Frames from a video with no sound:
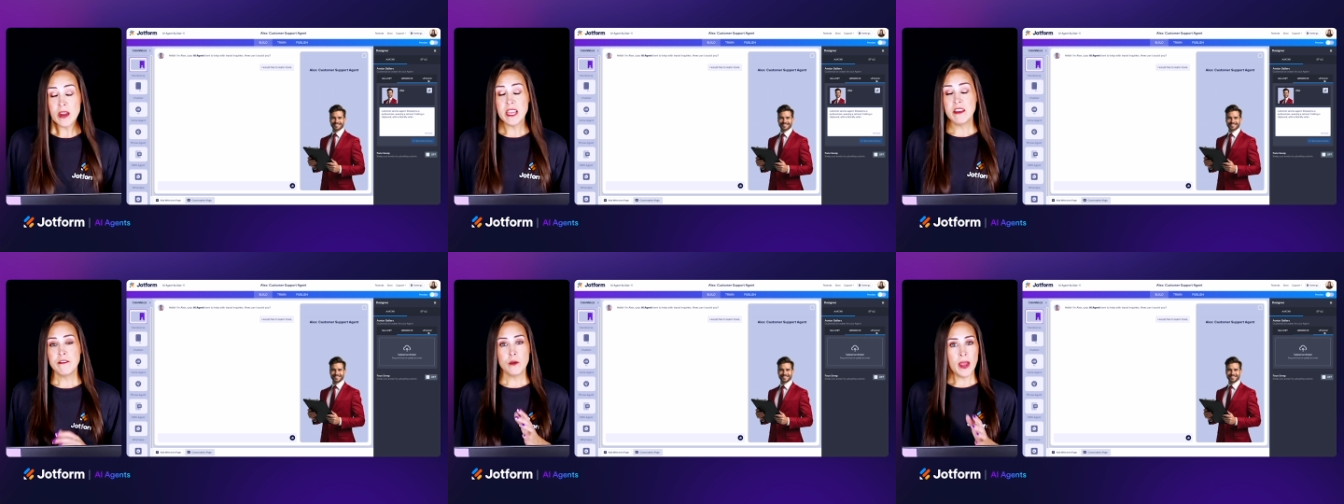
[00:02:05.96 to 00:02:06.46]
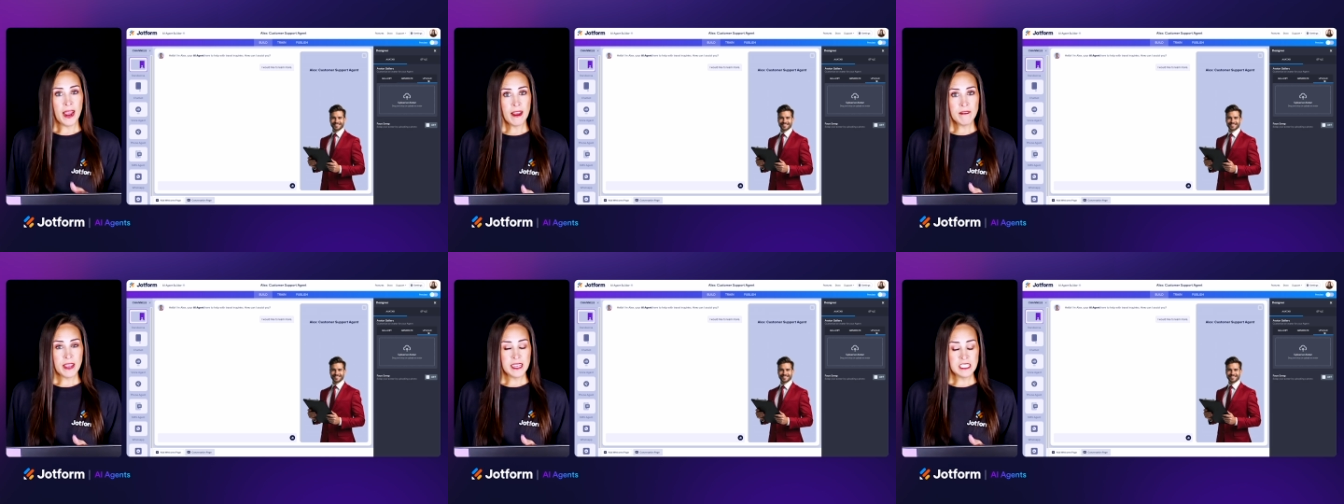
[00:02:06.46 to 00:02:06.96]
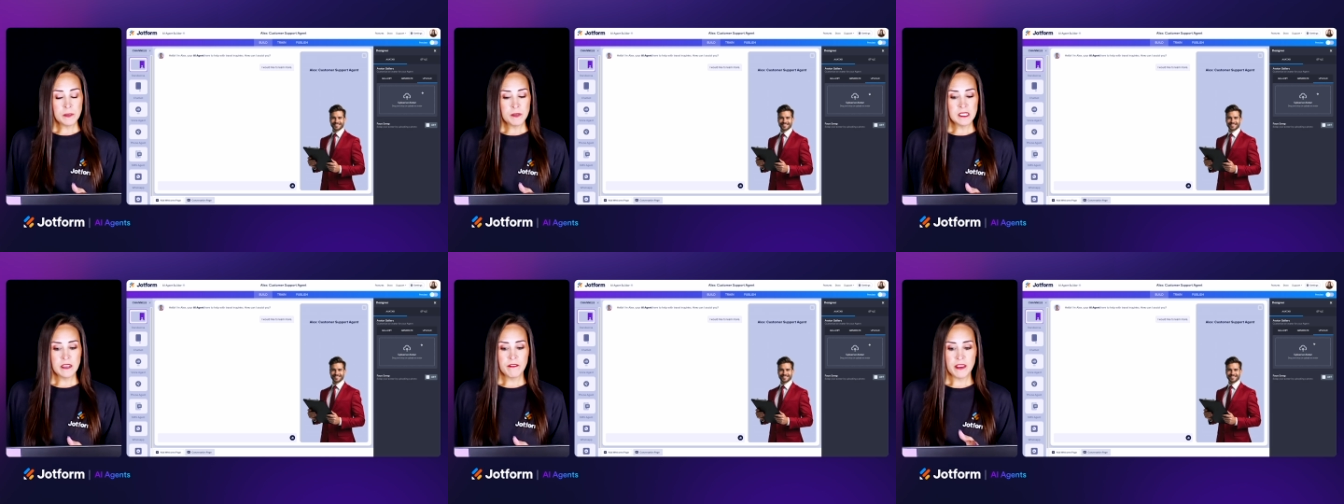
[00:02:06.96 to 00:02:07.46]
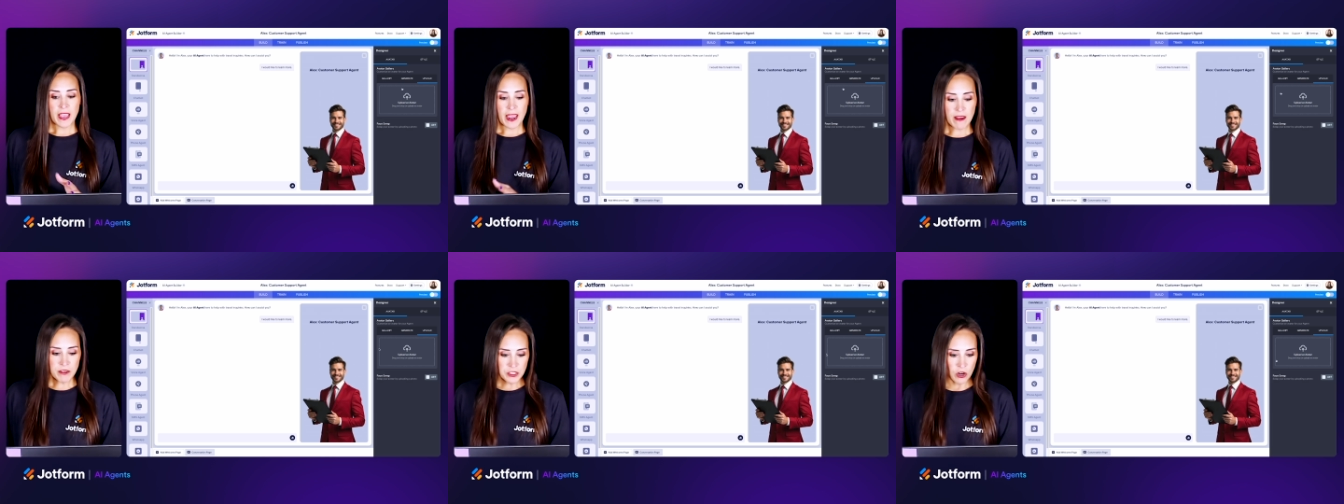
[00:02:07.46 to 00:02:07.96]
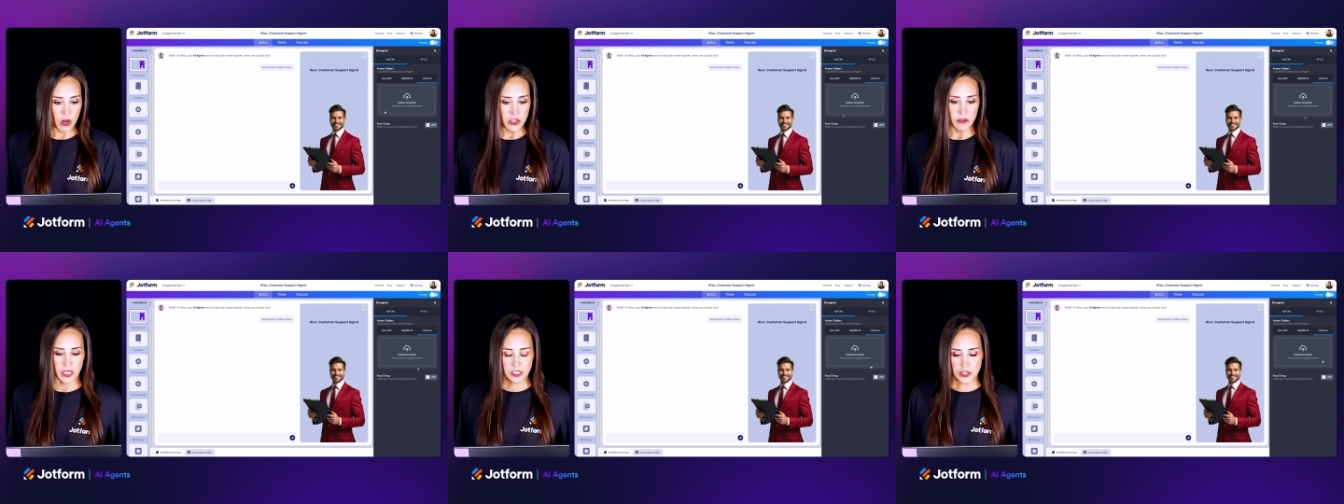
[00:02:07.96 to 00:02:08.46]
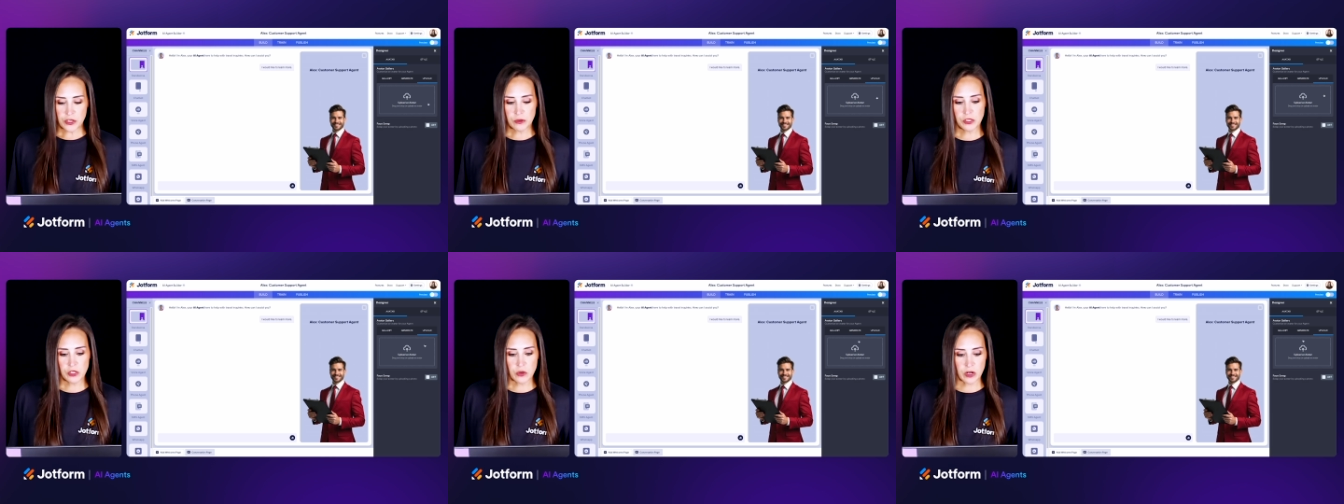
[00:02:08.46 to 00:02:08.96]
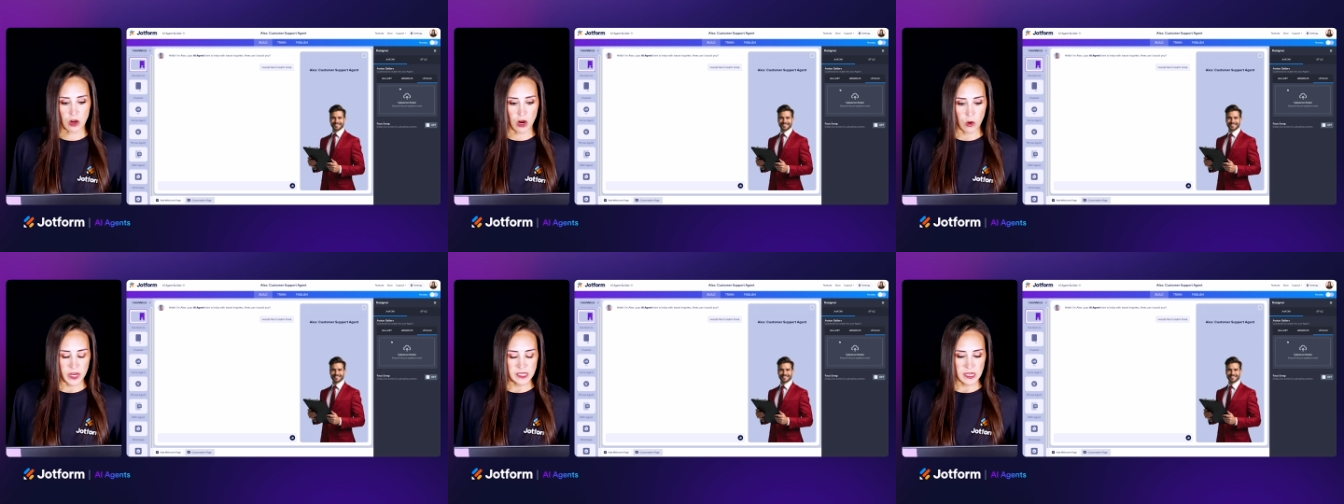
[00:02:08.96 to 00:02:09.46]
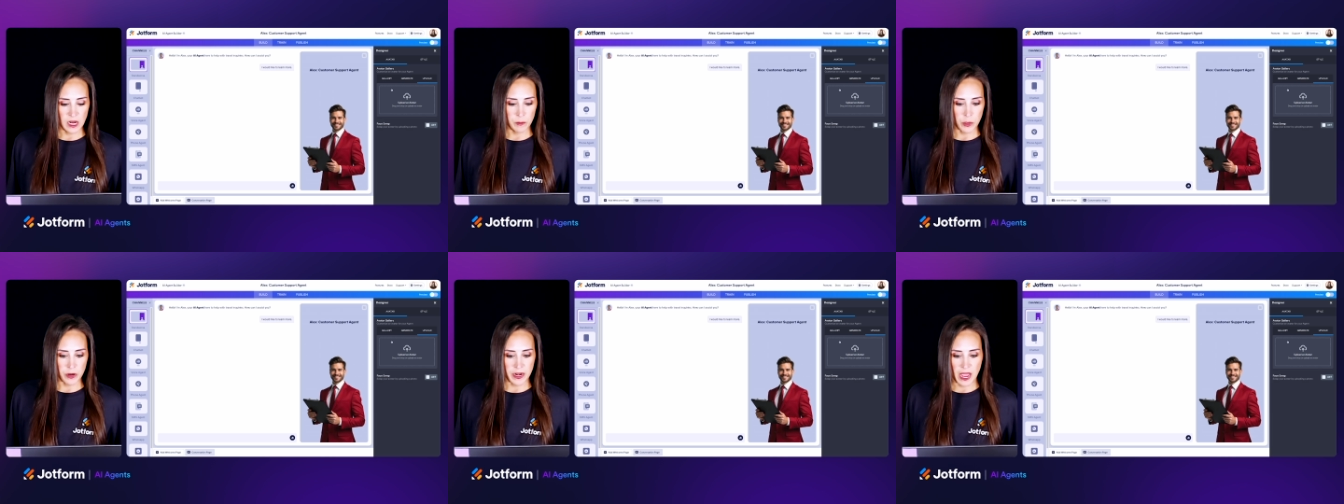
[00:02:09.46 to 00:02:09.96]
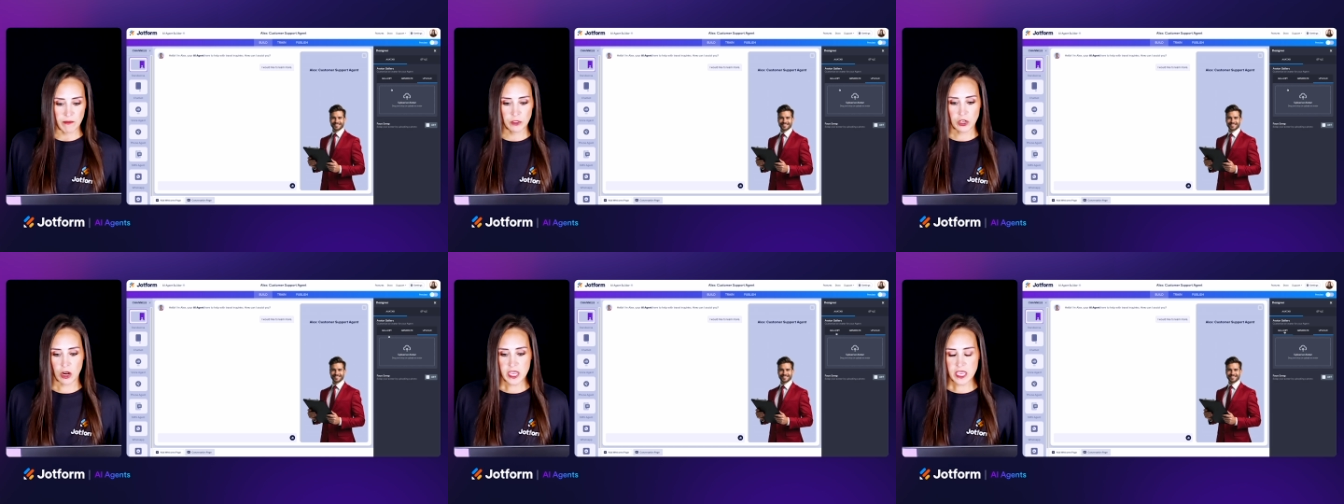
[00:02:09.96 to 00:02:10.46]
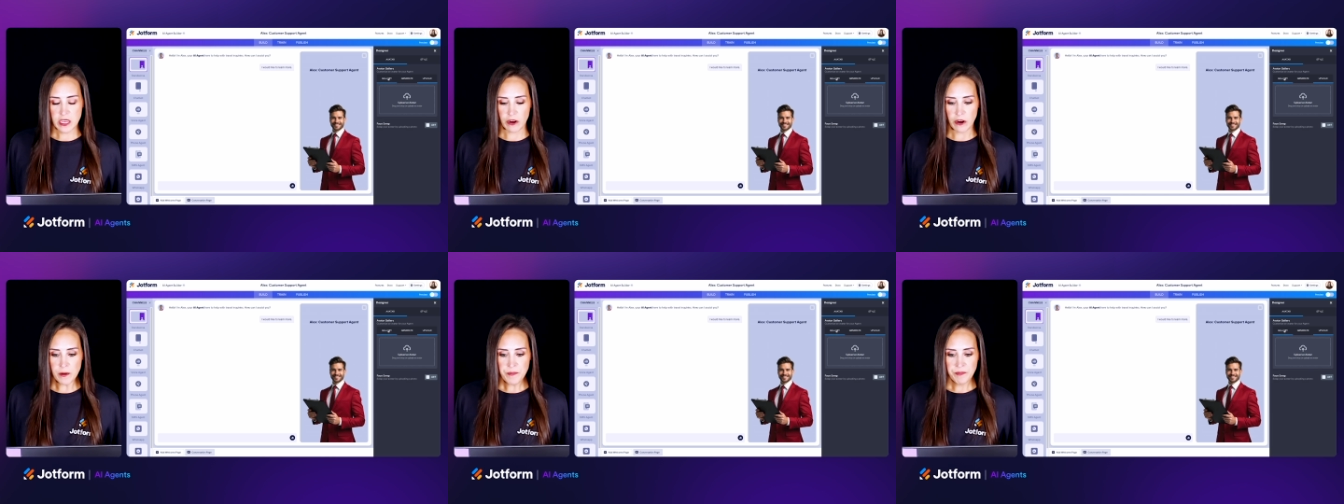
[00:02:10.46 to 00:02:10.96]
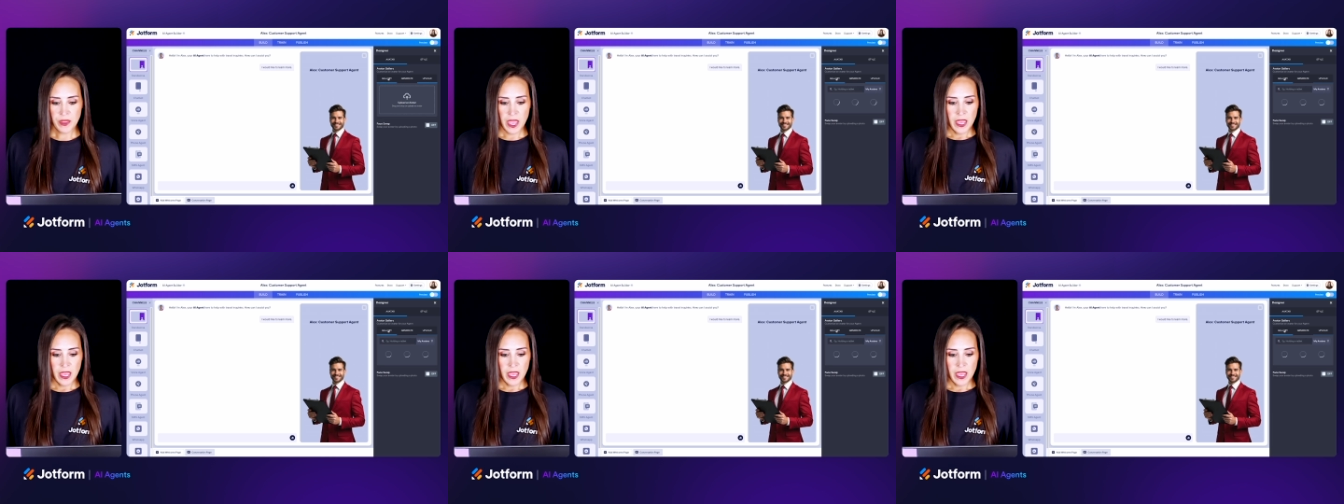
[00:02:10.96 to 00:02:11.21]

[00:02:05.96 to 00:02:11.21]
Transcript: Or if you have a specific avatar you'd like to use, you can always upload an avatar here.